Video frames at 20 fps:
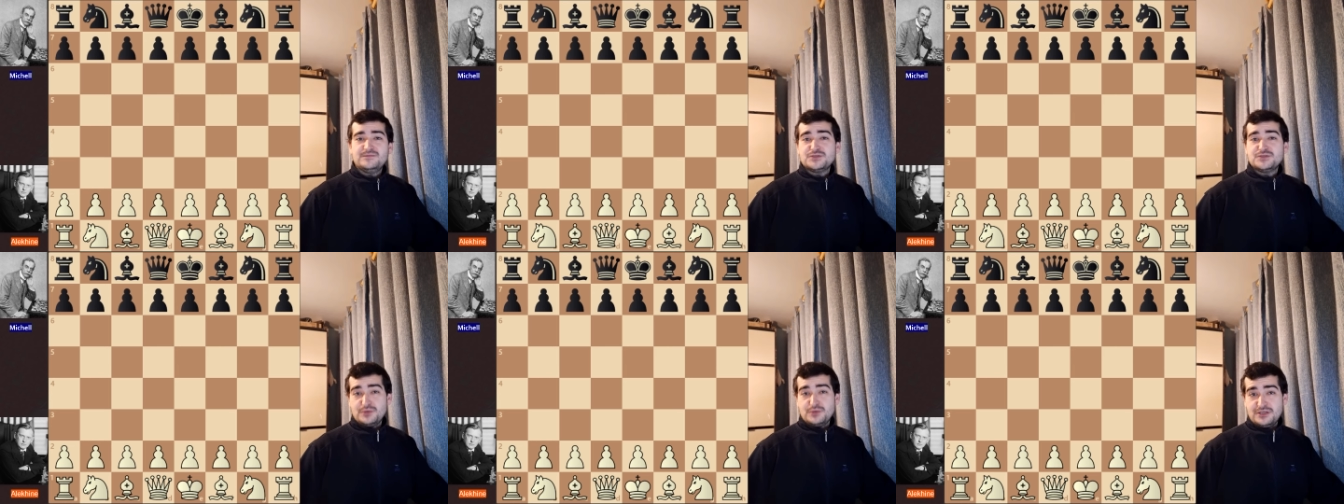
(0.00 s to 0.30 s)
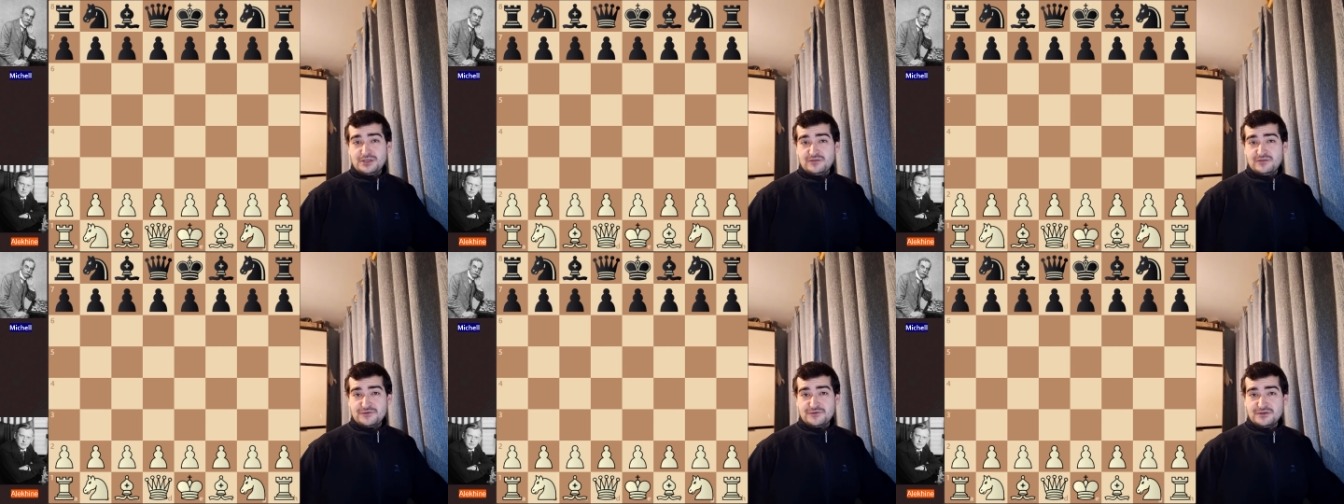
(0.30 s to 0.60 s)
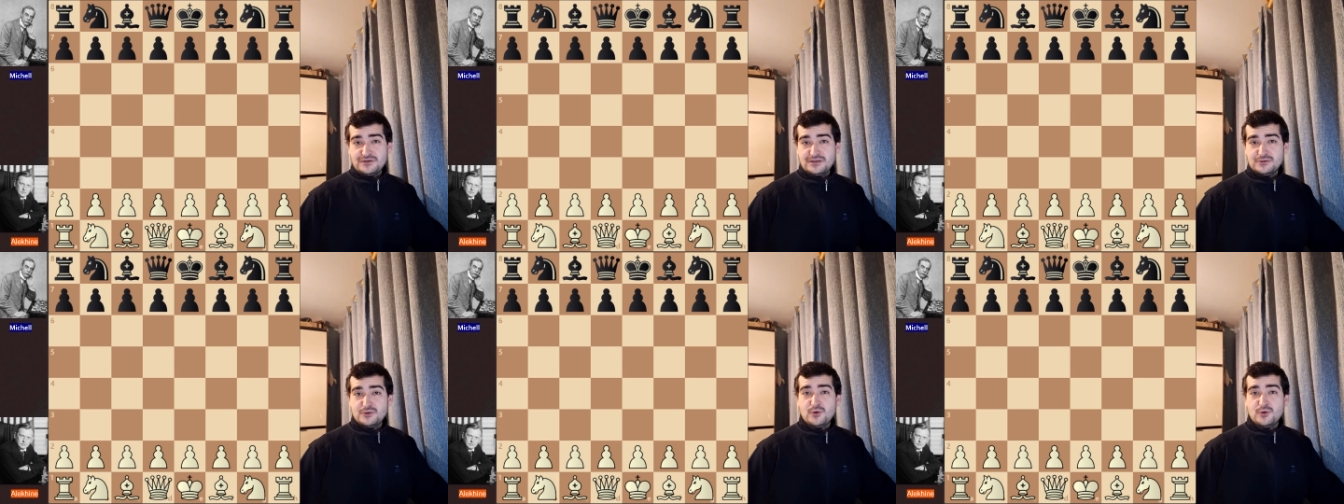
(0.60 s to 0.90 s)
So without
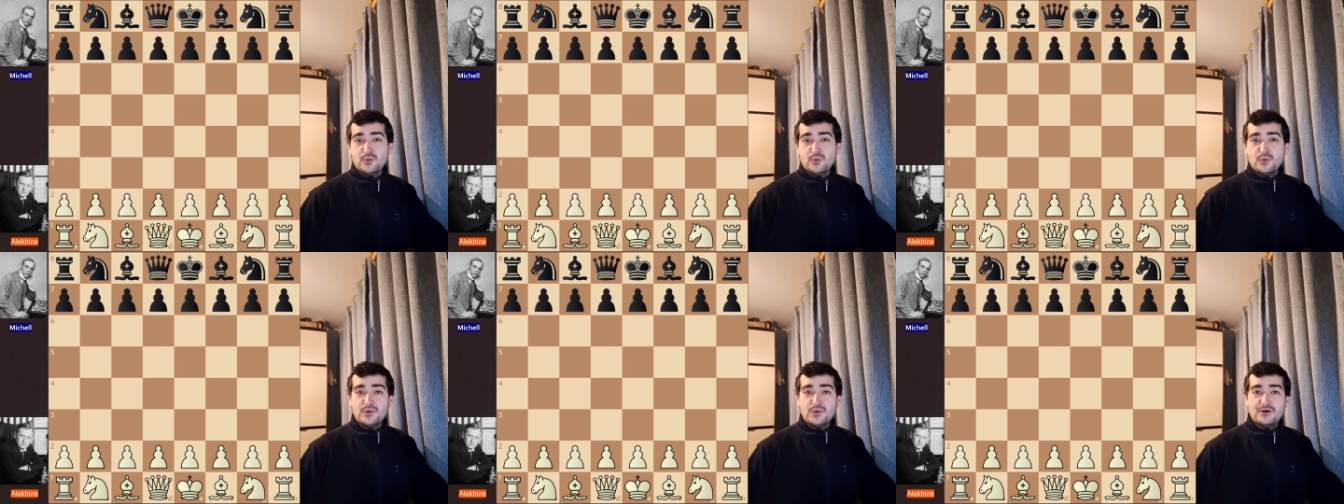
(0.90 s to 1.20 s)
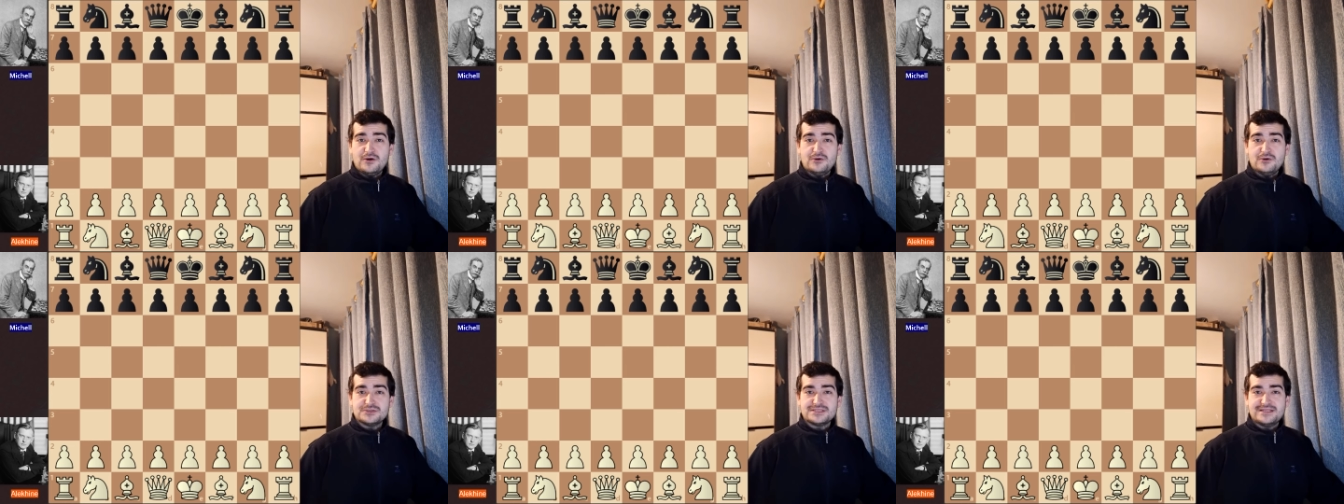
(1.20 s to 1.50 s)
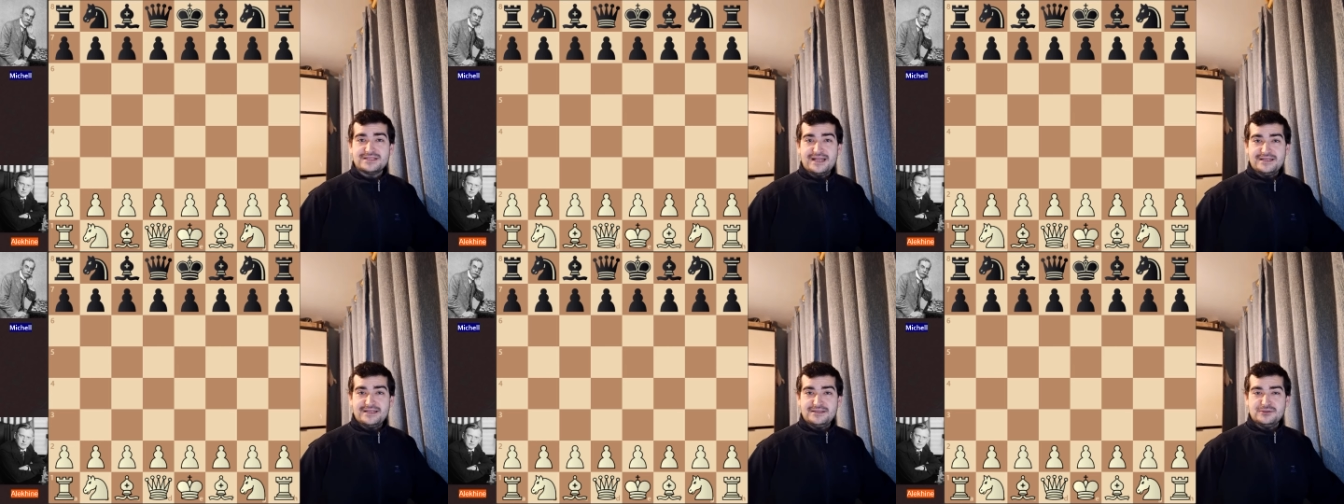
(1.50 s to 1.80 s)
further ado, we will go
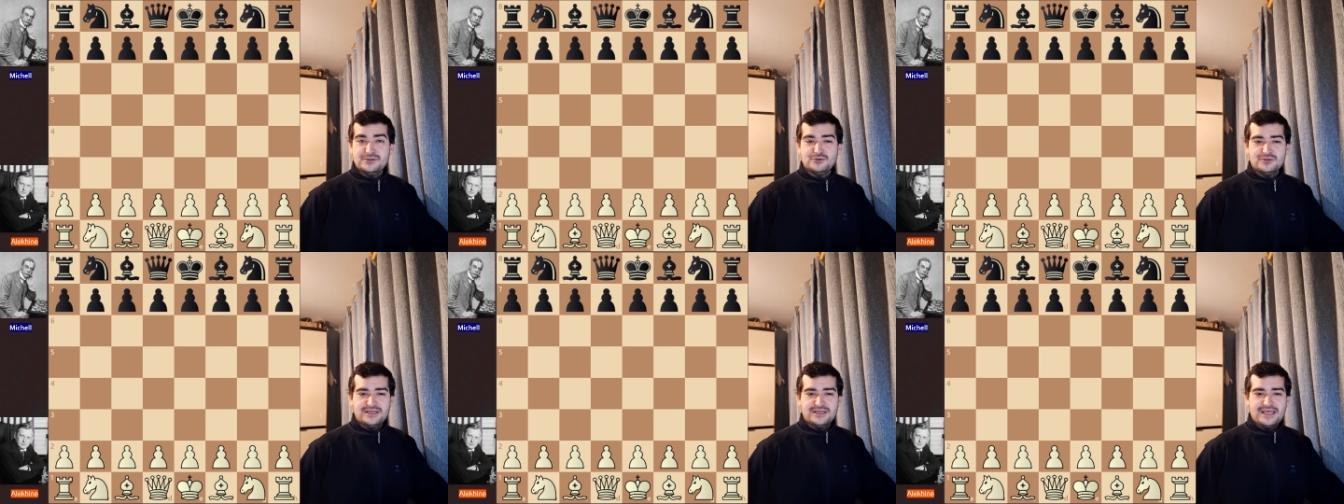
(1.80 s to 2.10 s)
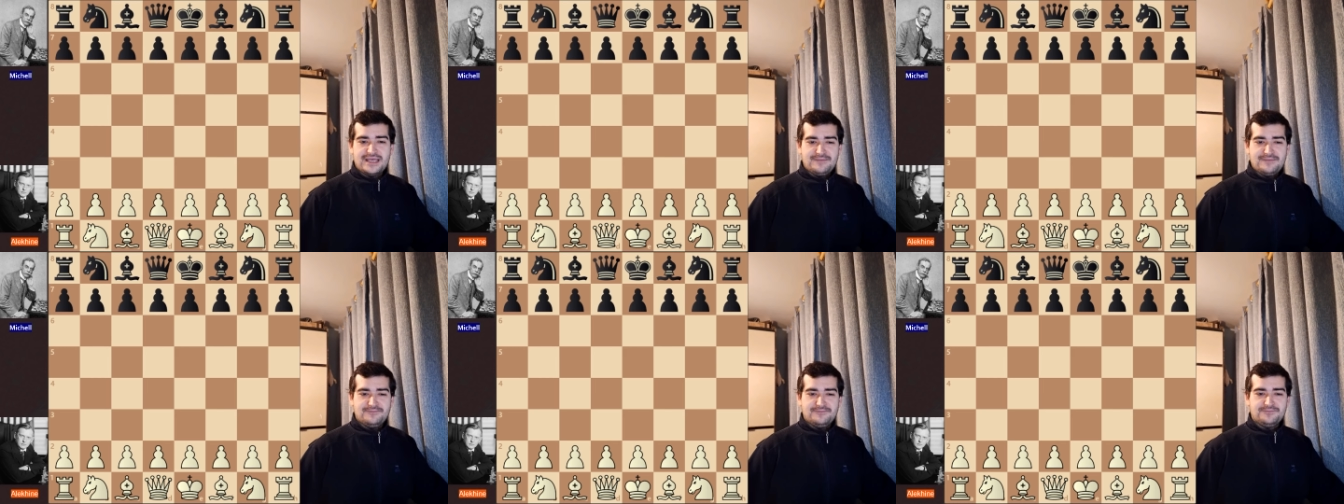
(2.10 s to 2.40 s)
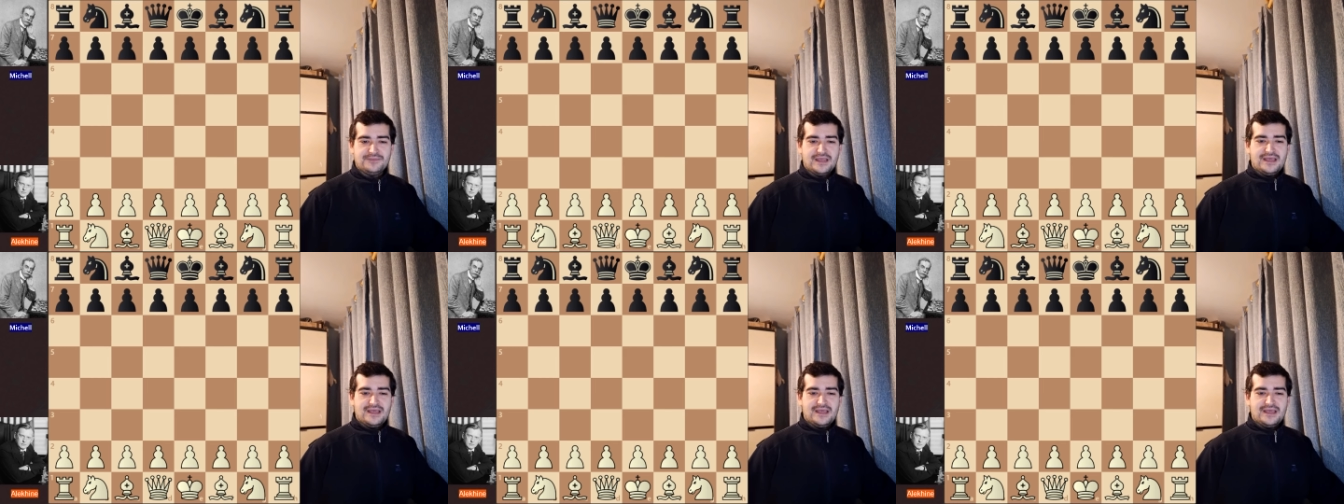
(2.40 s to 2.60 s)
straight into the game.